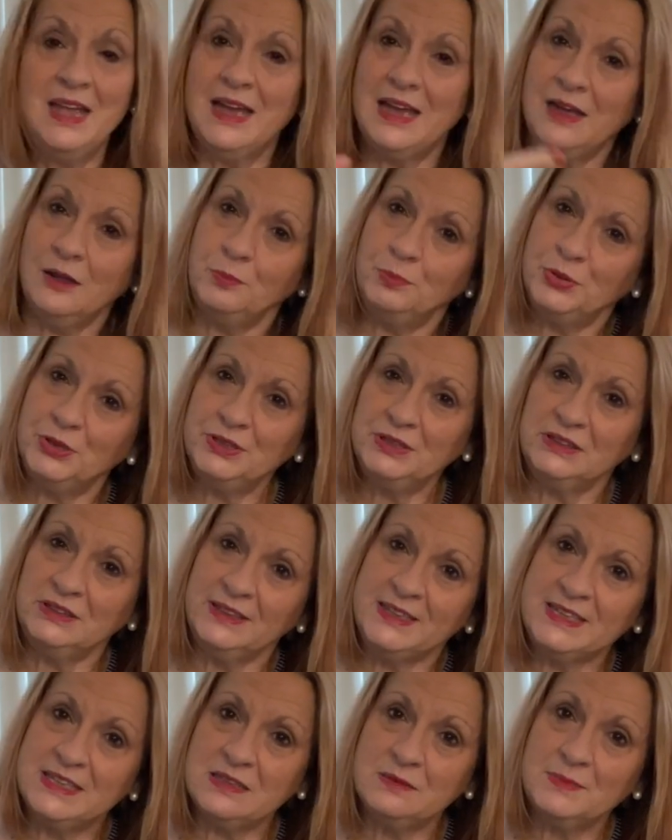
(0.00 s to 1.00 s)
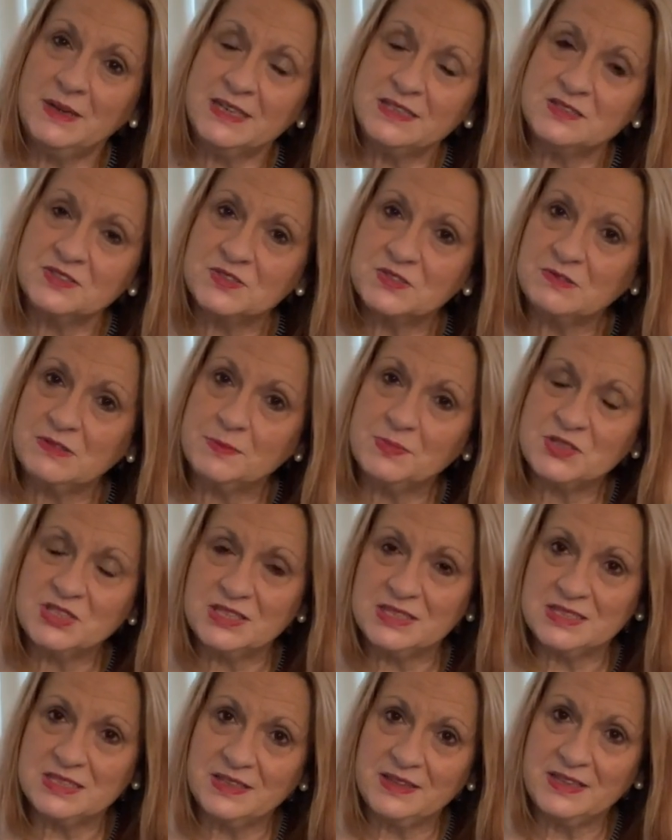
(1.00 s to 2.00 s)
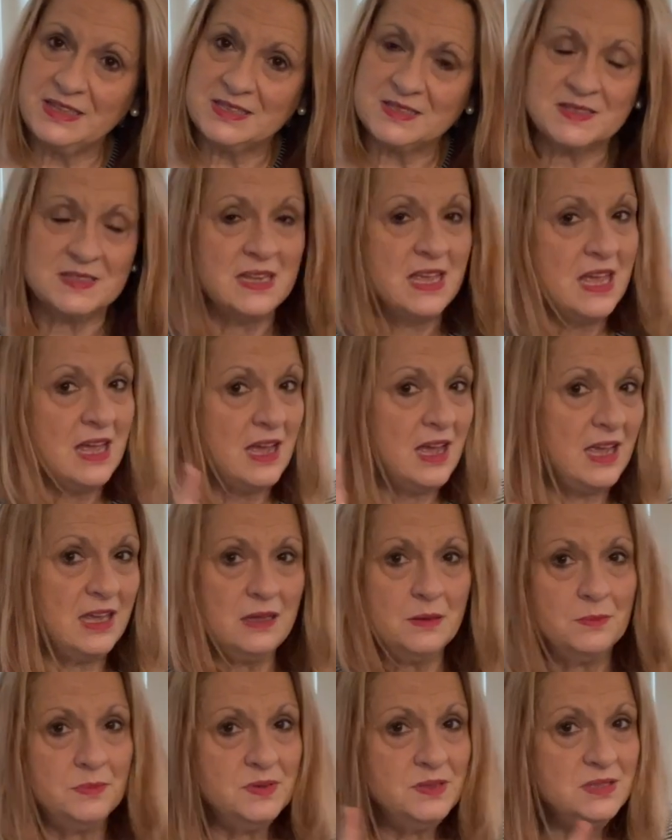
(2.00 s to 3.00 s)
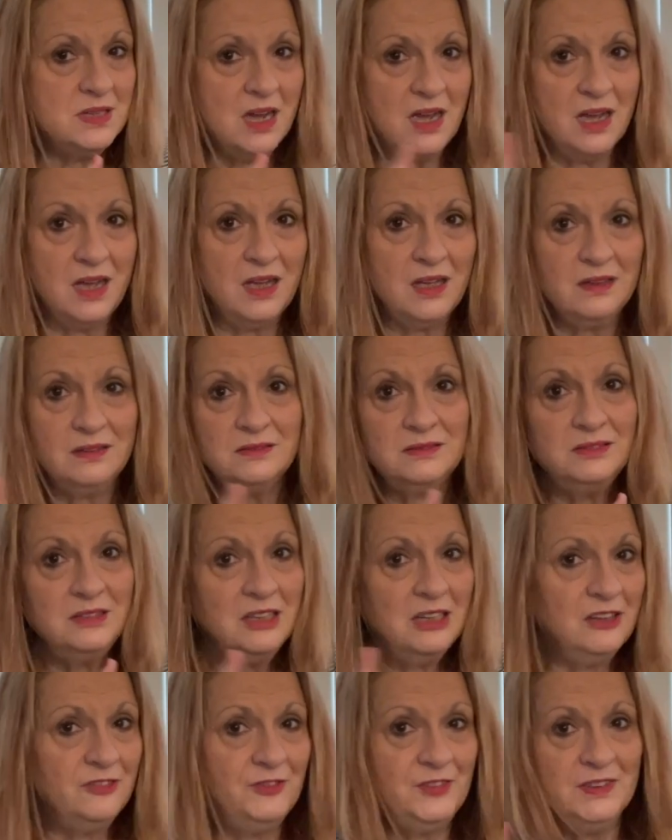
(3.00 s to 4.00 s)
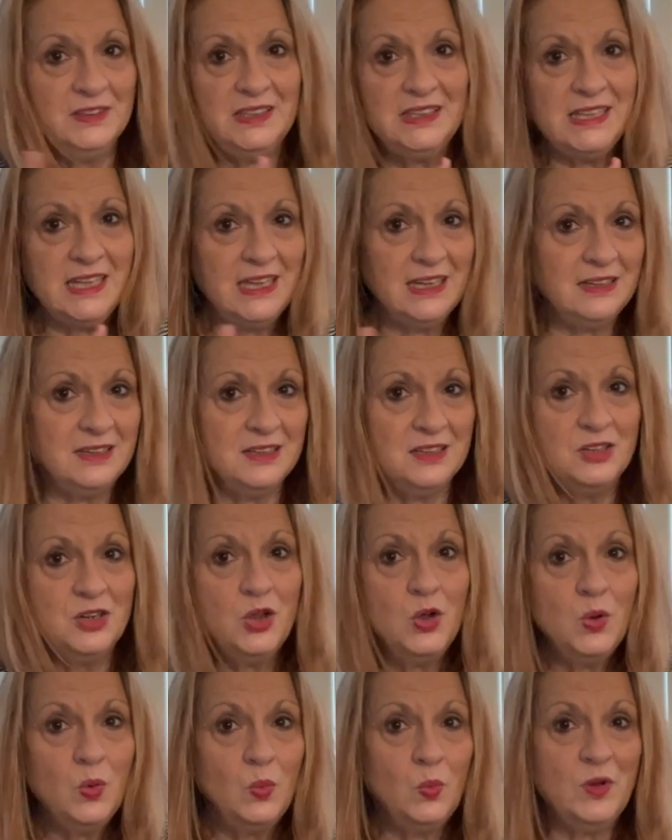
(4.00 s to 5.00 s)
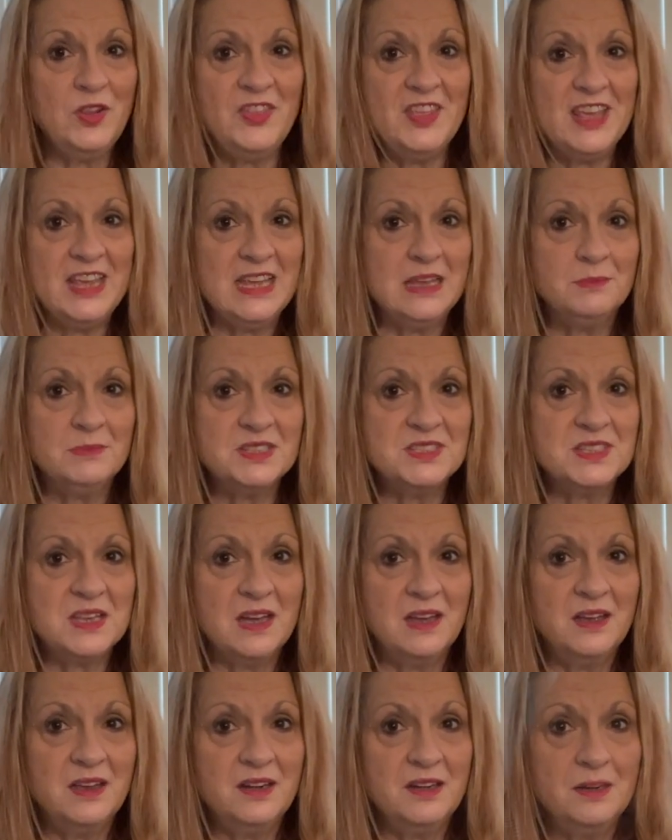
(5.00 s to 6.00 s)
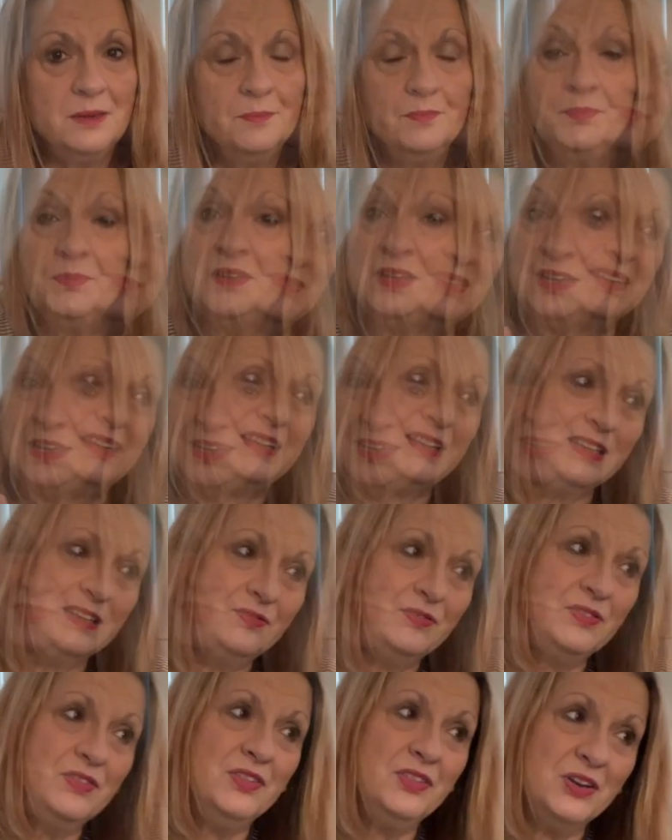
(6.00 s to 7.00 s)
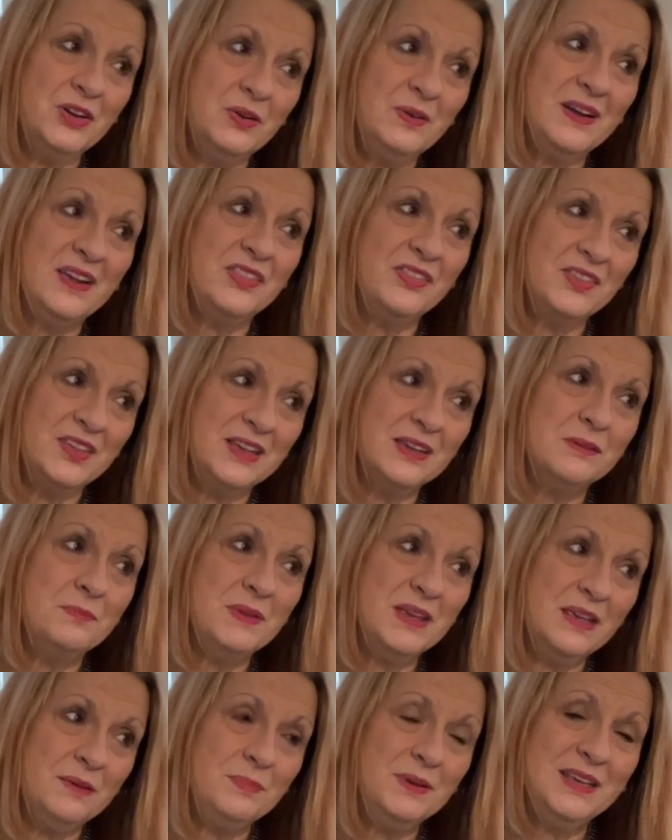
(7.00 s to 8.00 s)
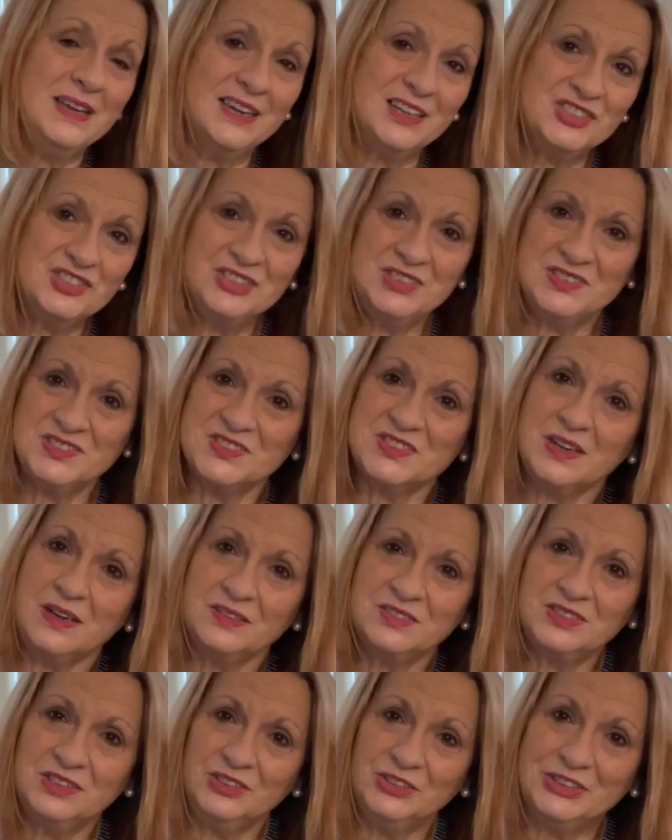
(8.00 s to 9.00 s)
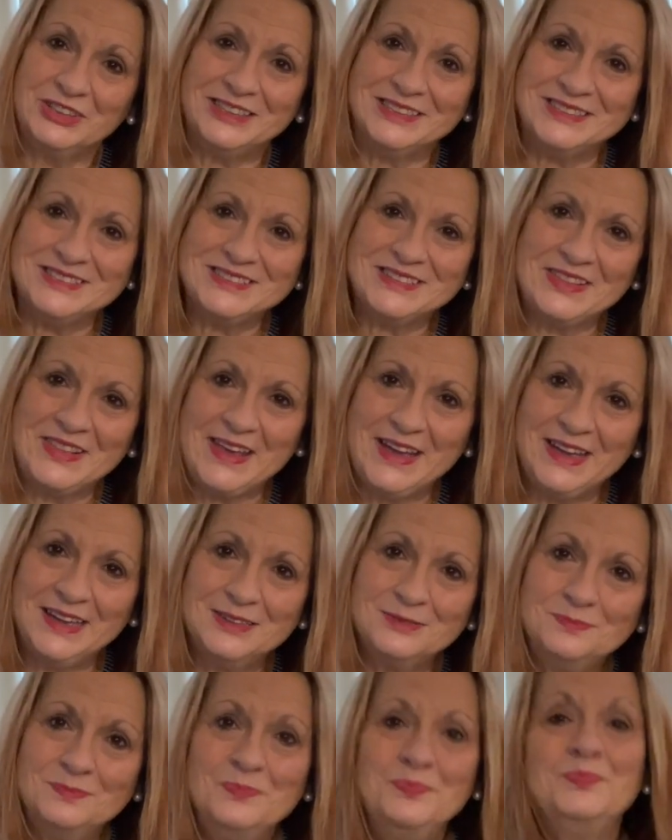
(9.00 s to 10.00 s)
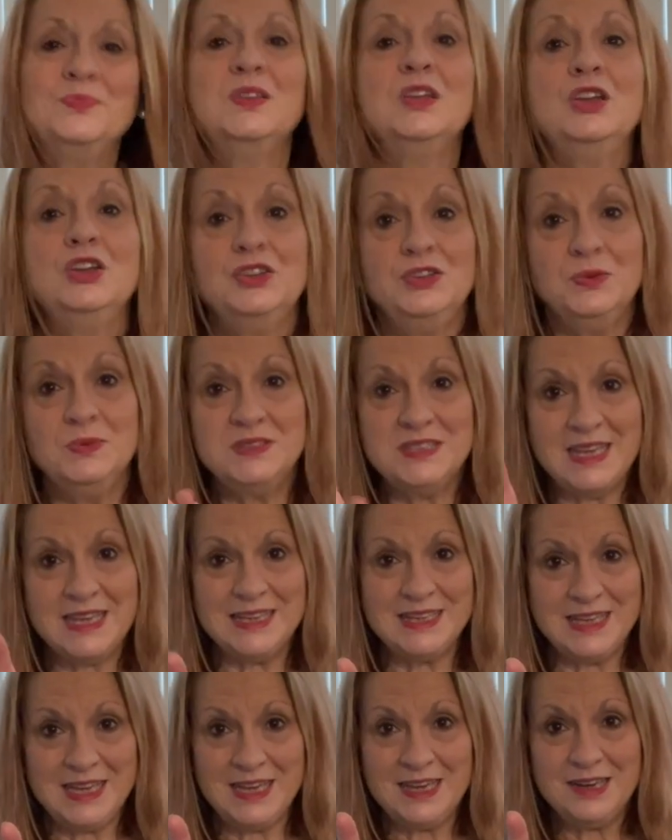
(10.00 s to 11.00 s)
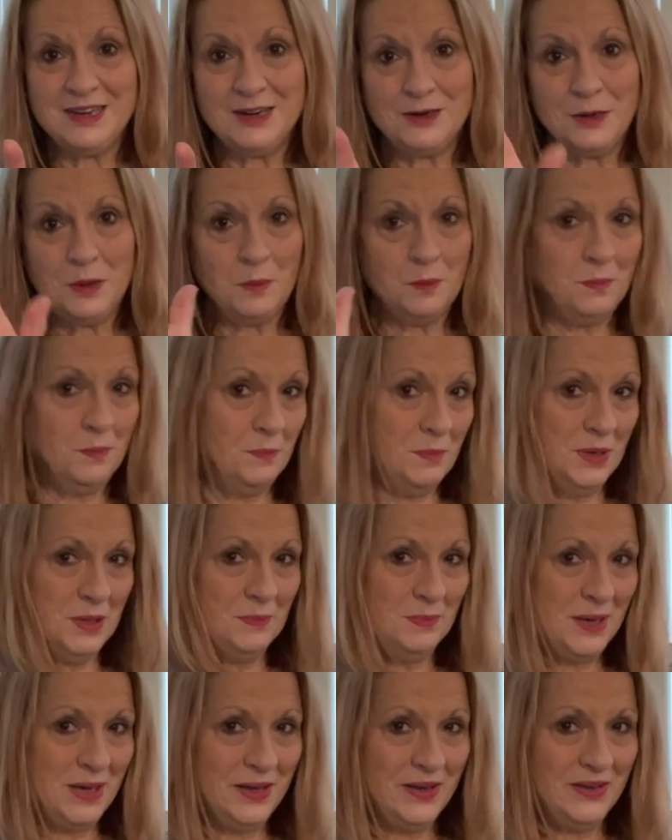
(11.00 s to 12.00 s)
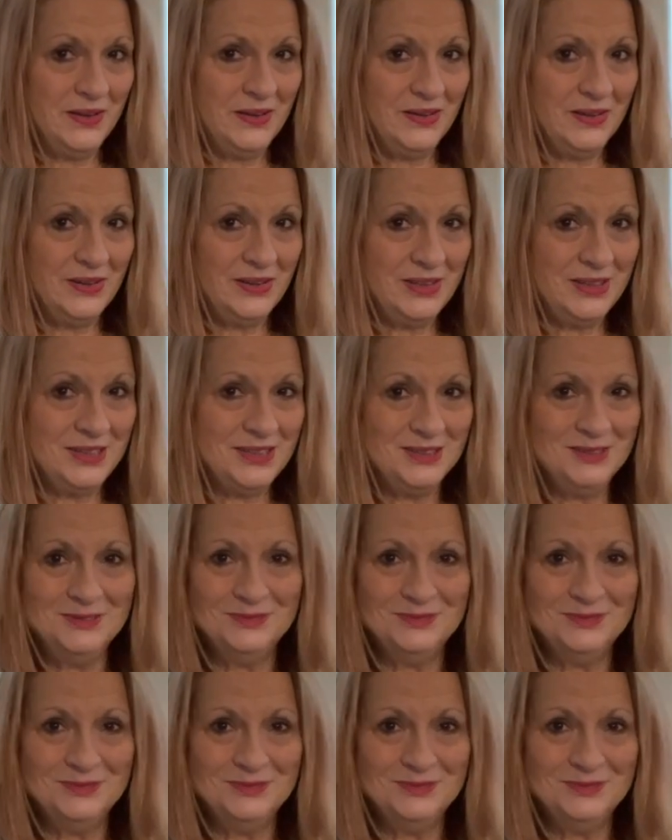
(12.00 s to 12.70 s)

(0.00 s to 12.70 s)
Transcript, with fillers: I'll put a link in my description to this. I am not affiliated with Amazon, even though I think maybe I should start to look into that. You take care. Bye-bye.